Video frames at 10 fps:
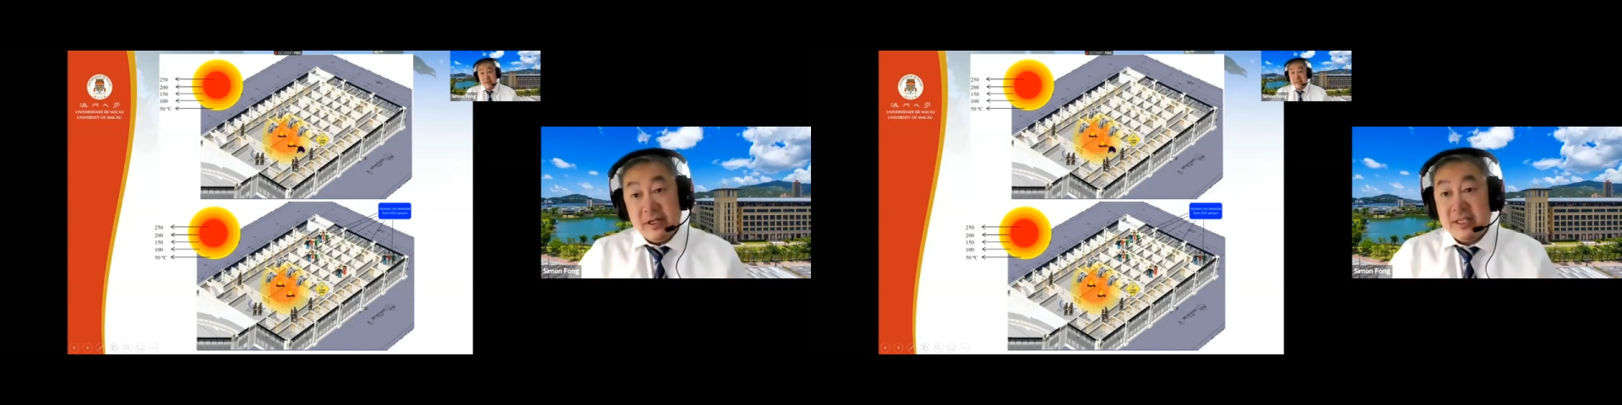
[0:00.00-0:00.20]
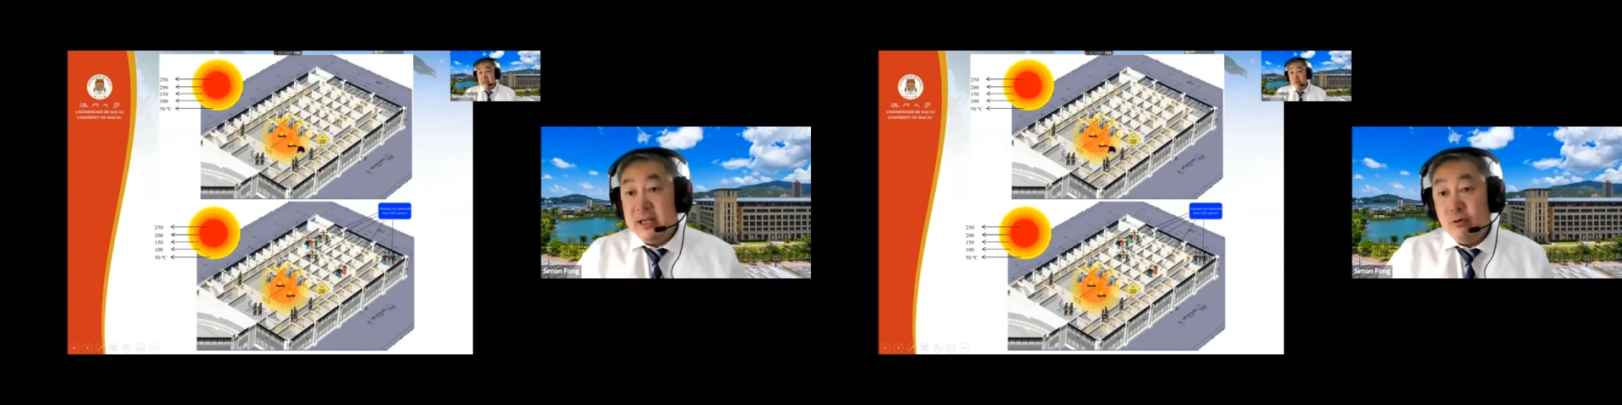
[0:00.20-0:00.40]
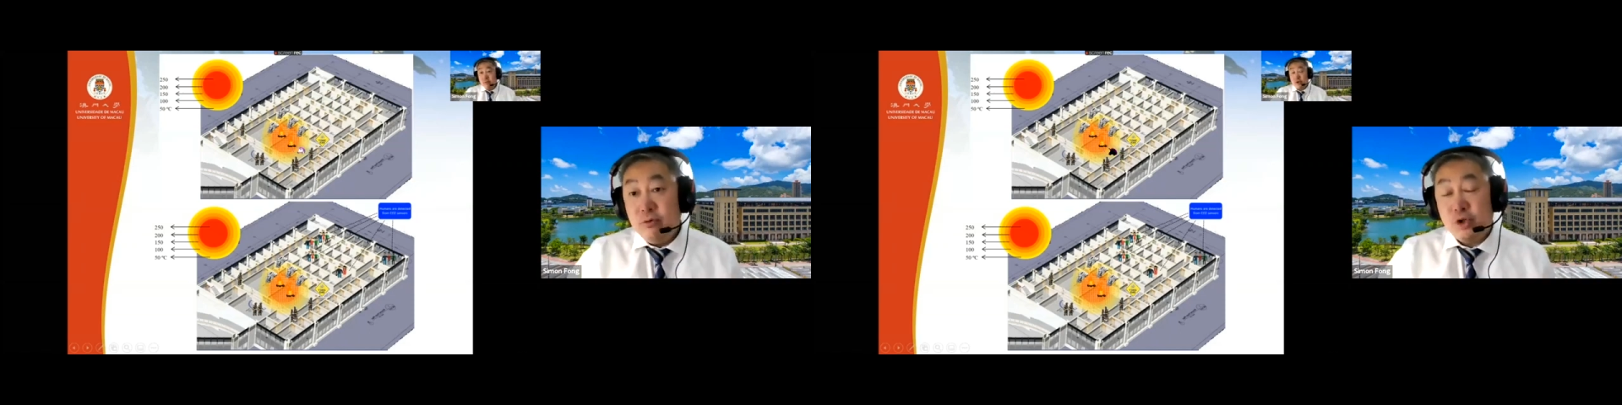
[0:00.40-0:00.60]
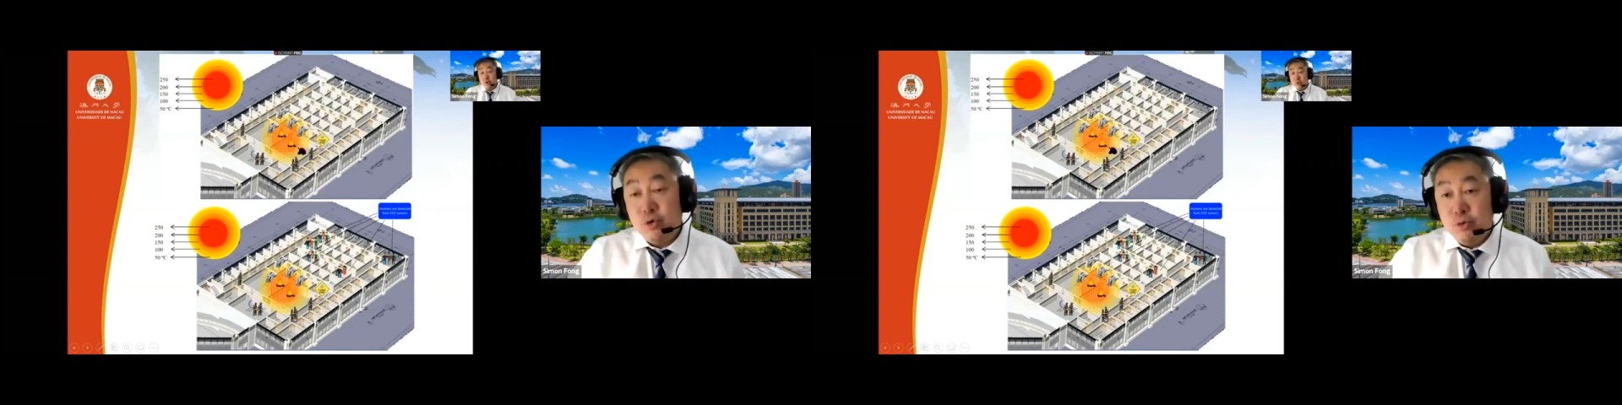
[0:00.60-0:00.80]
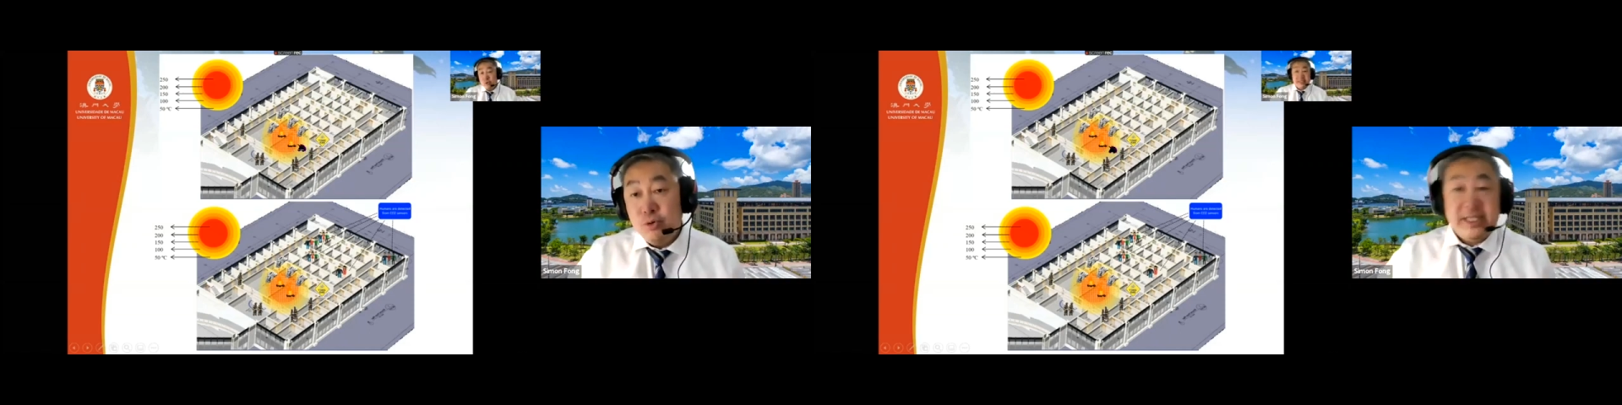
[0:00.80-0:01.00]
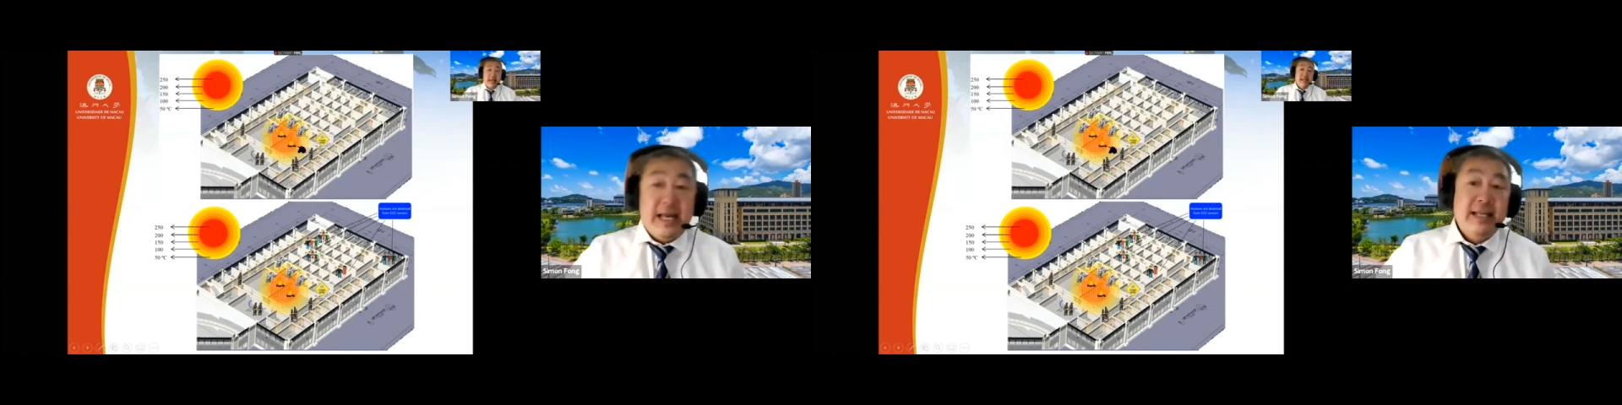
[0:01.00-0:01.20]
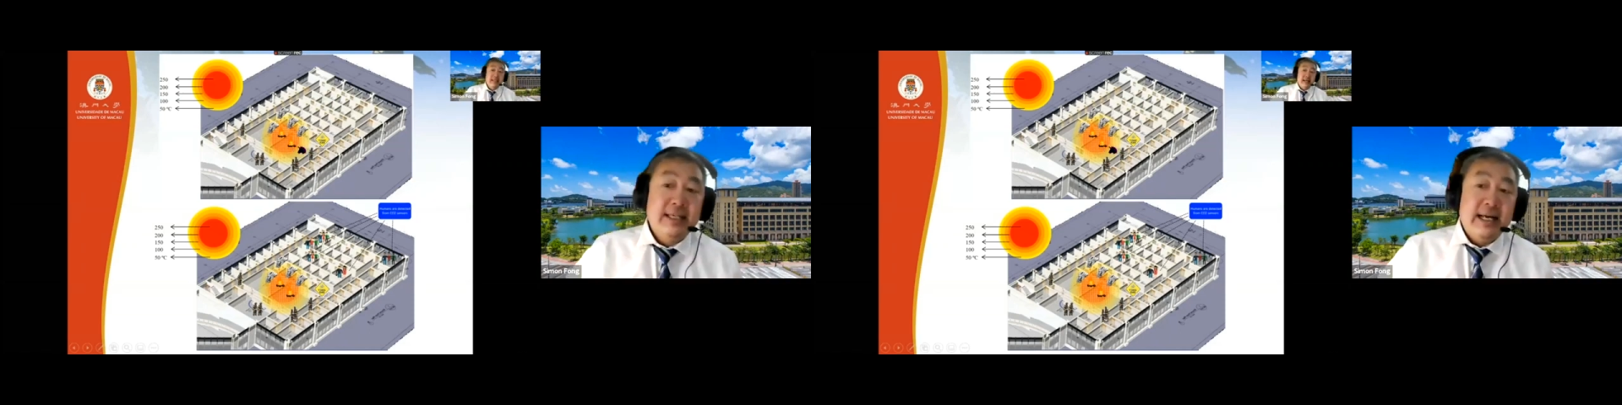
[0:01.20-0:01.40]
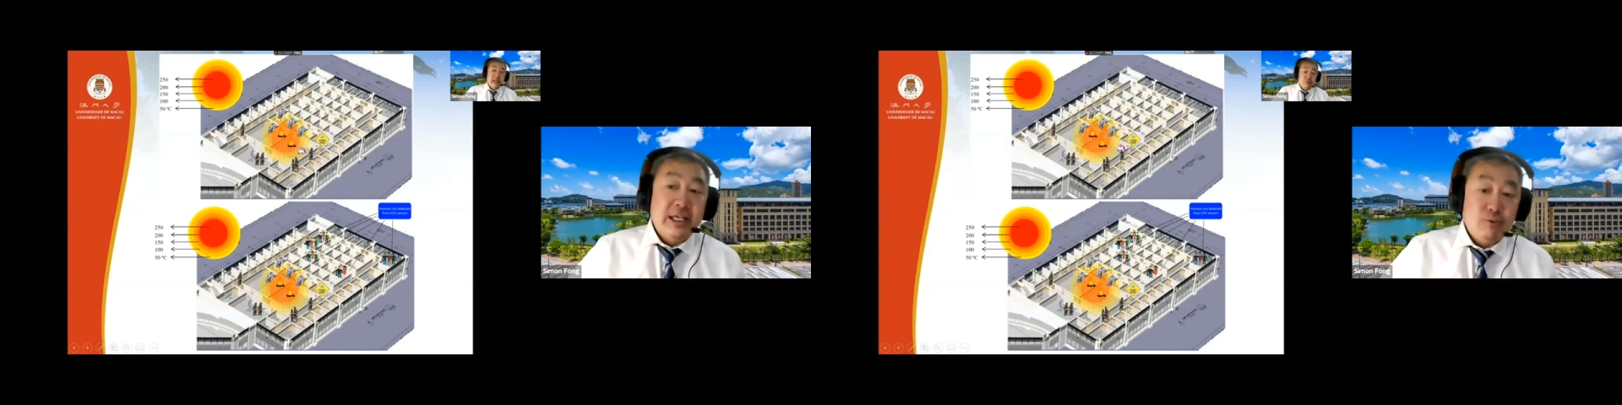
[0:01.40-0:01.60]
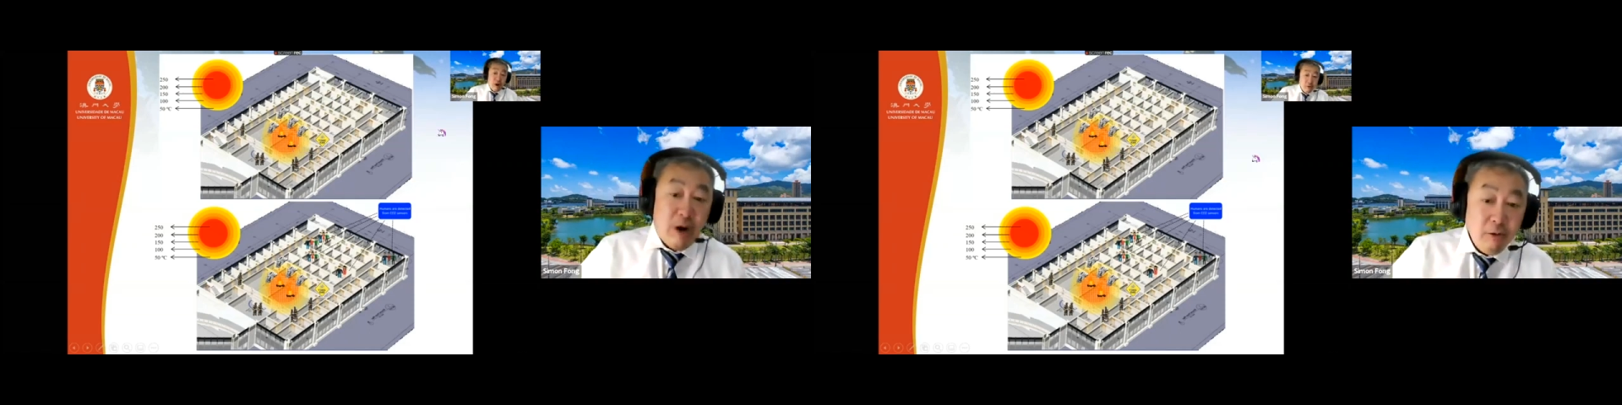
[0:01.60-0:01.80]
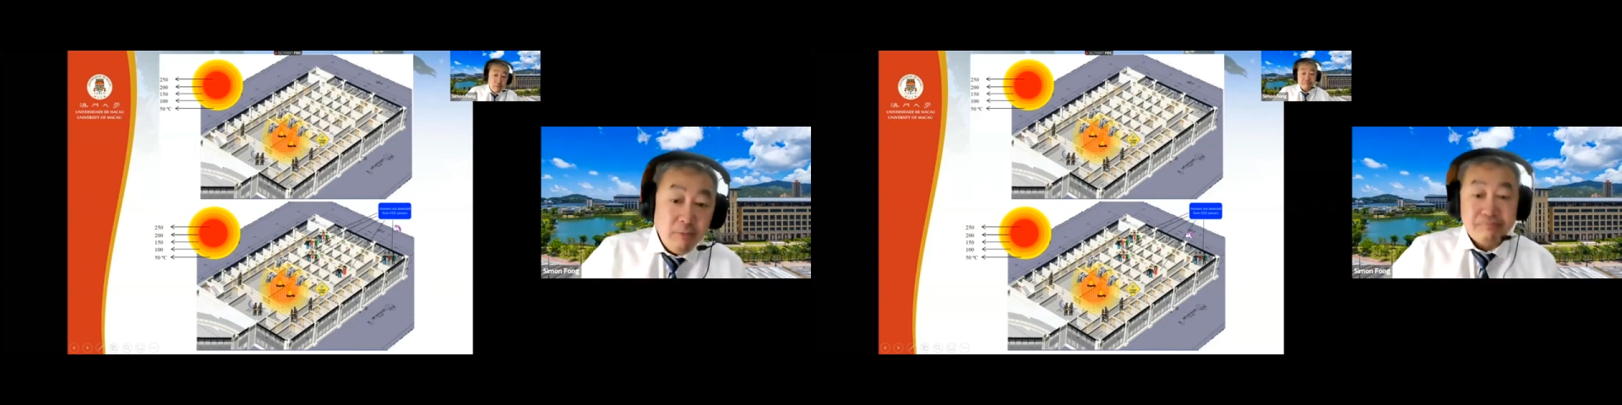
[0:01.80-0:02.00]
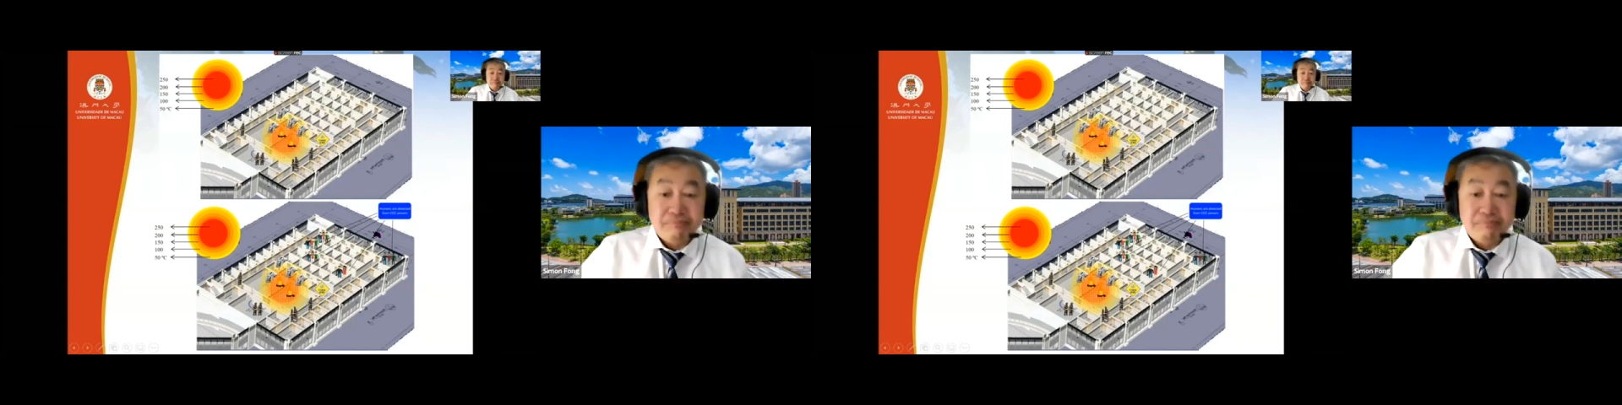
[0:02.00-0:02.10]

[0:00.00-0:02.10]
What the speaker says: CO2 sensor as well,